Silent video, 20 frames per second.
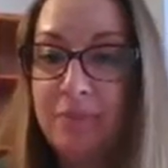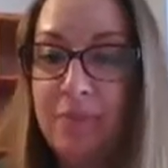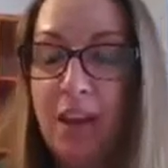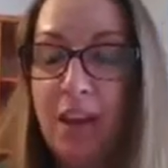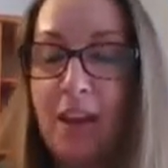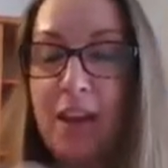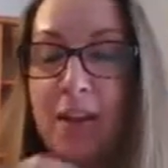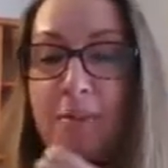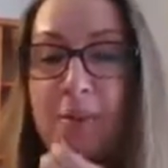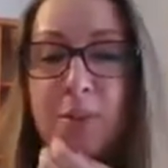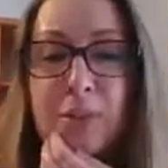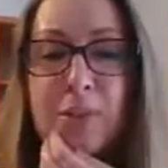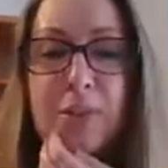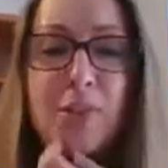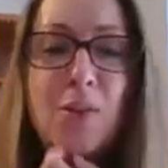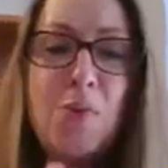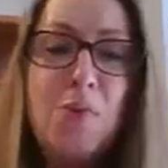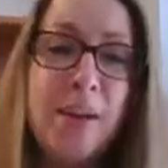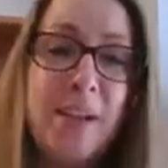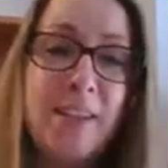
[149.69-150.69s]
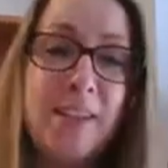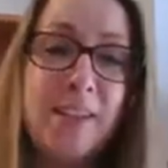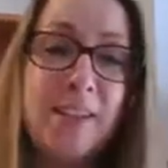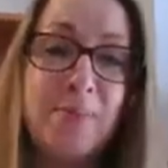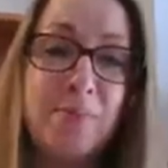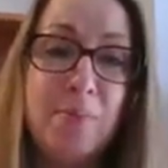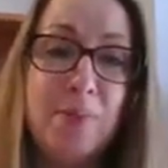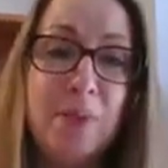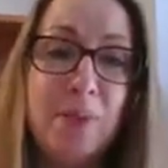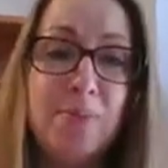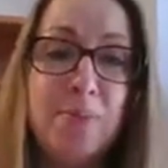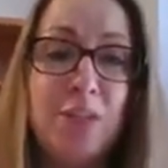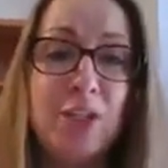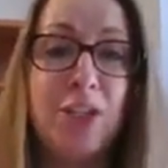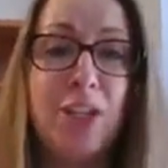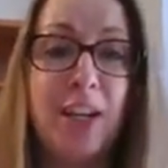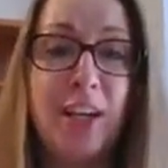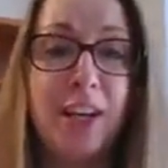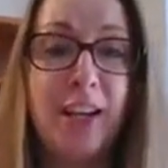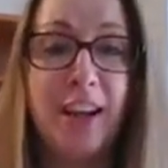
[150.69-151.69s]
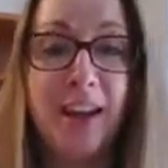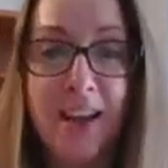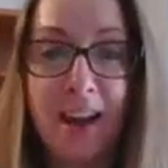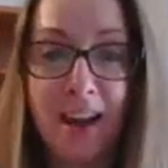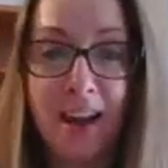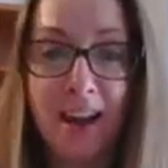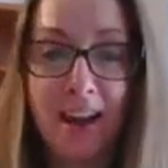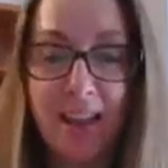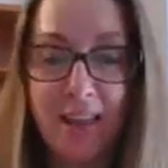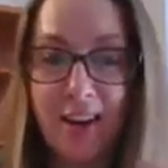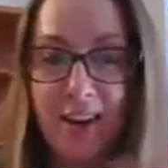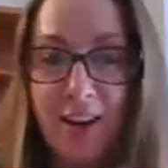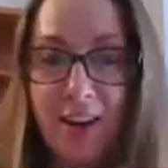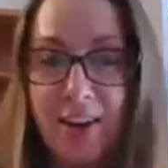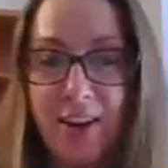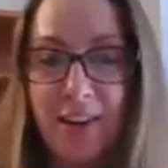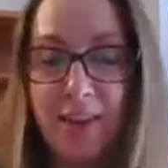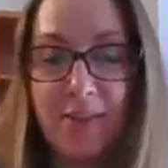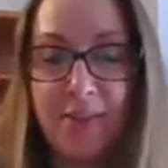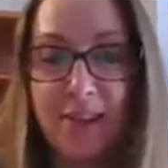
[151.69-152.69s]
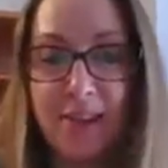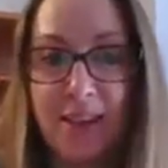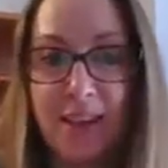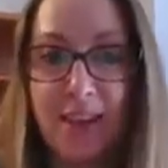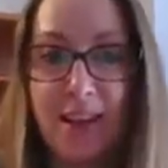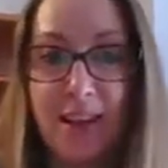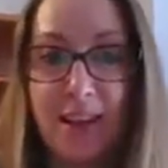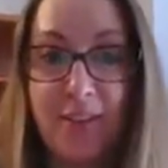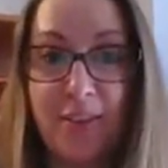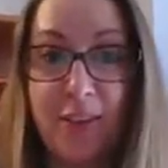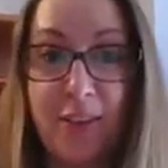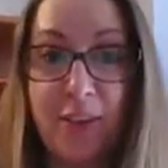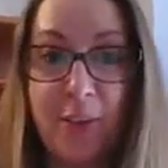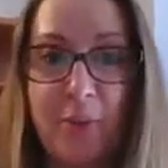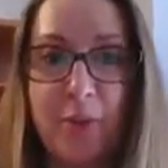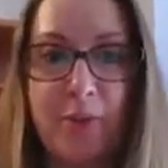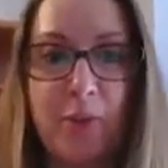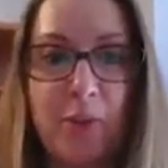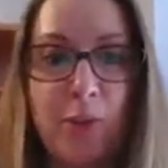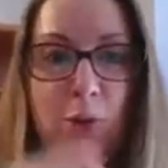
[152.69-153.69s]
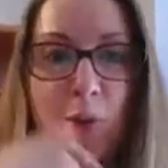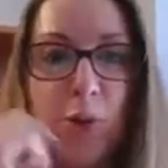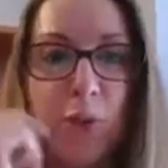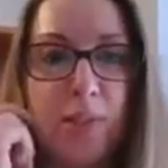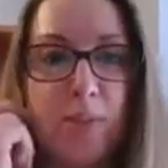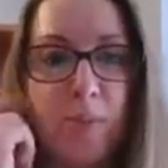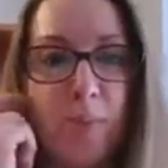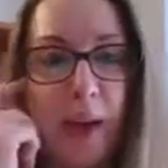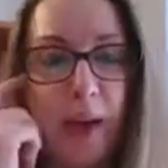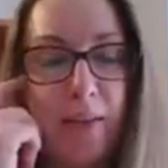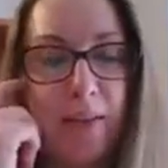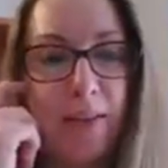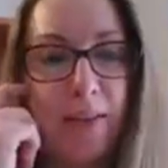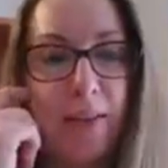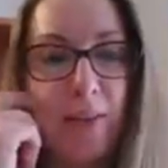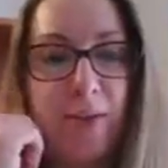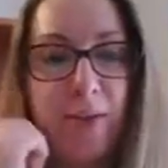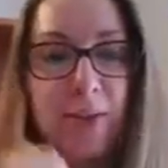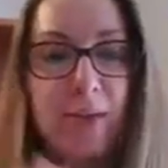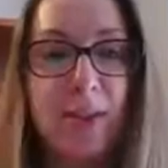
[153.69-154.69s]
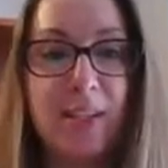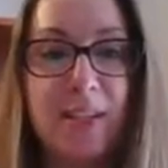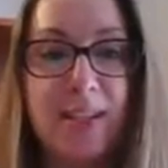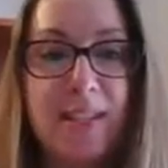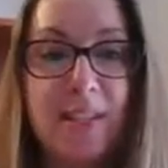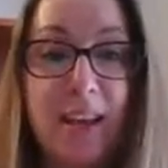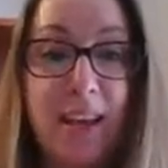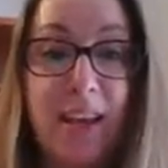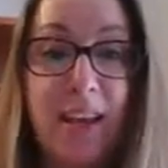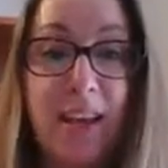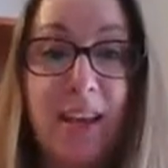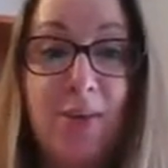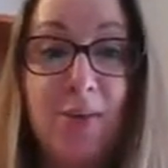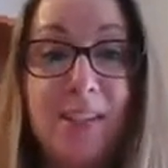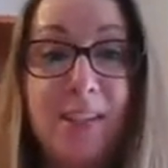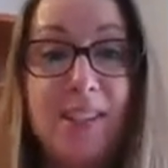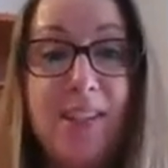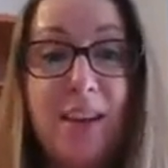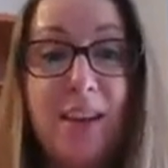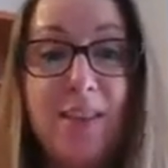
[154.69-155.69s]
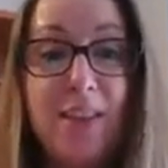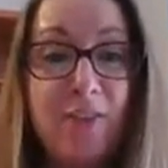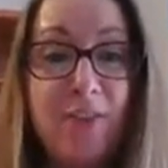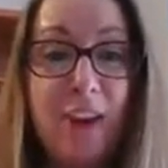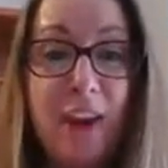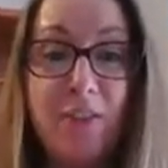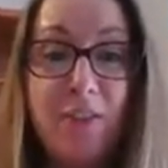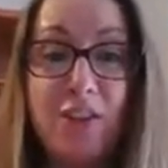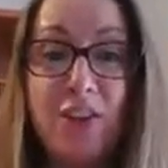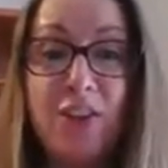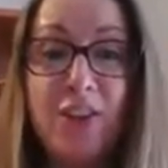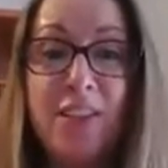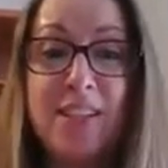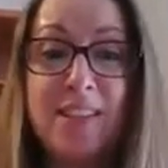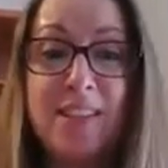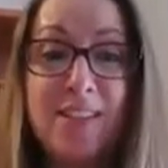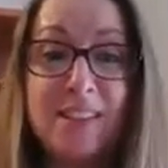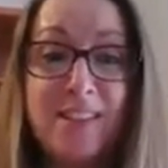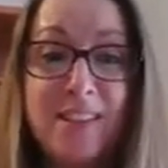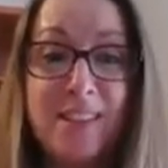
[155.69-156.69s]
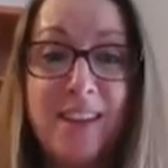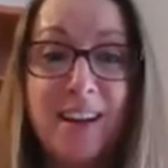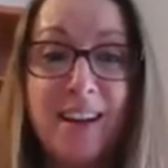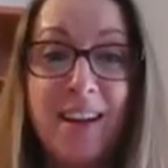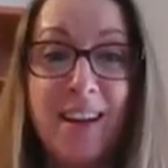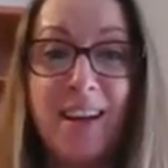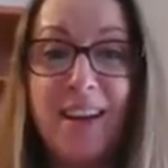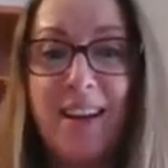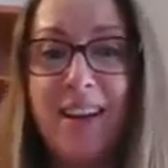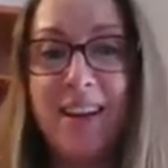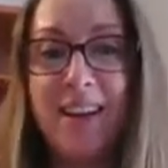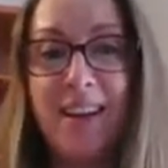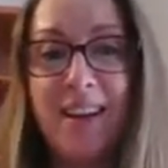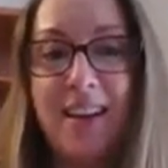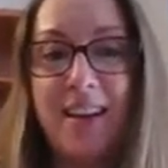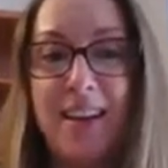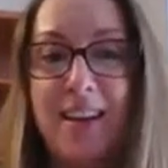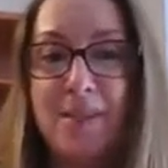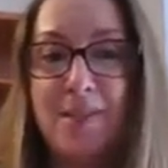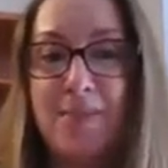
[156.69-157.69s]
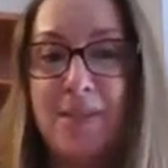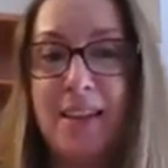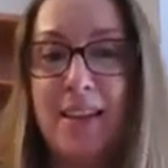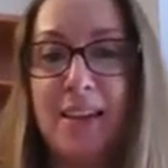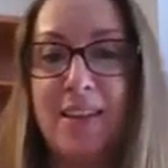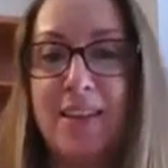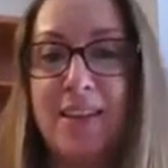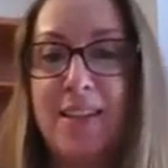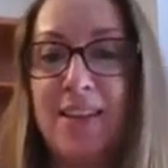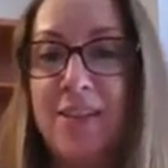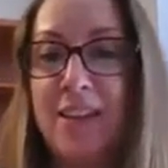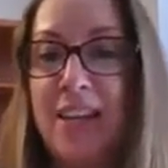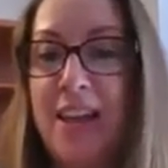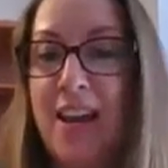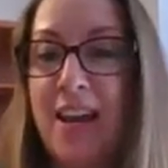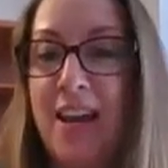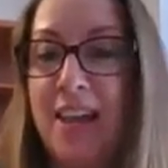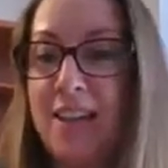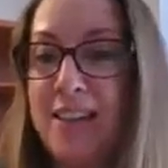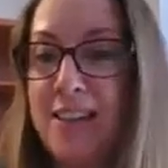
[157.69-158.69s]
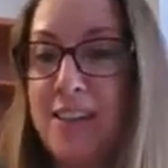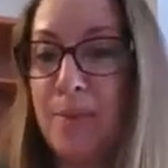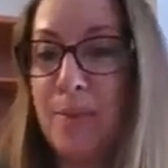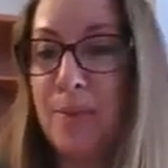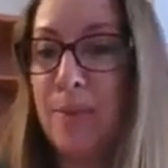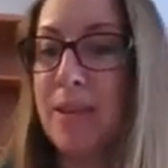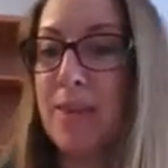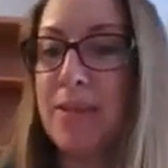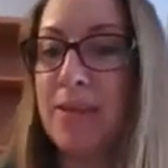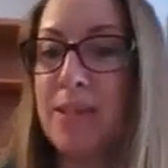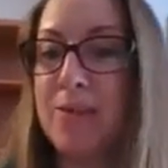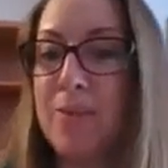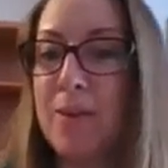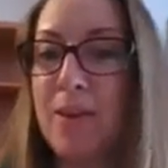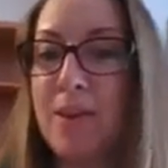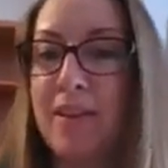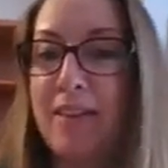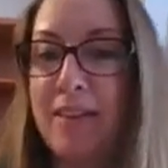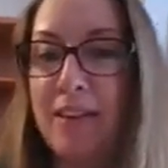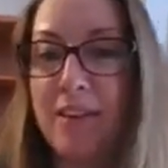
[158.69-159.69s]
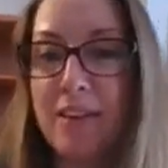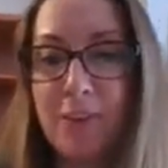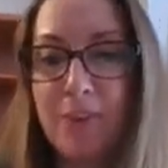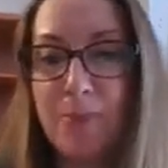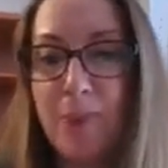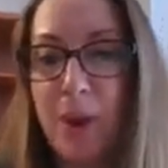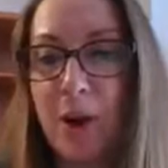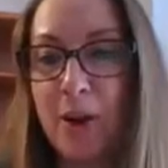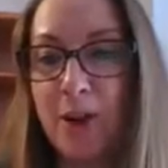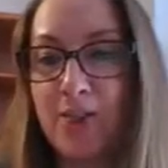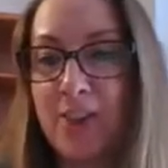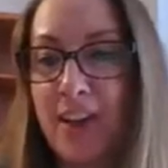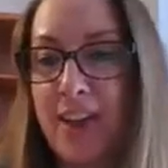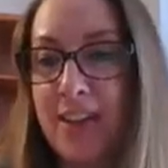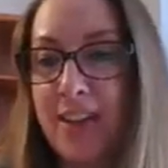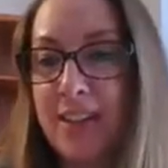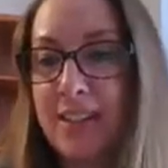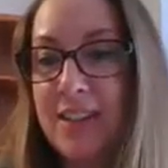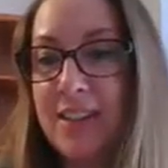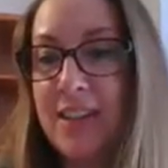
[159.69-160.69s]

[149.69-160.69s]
It was so nice in Michigan. I got there and it was like kind of a little bit of a cool spell. So it was 75 degrees and sunny. Got up to like 78, somewhere around there. It was perfect.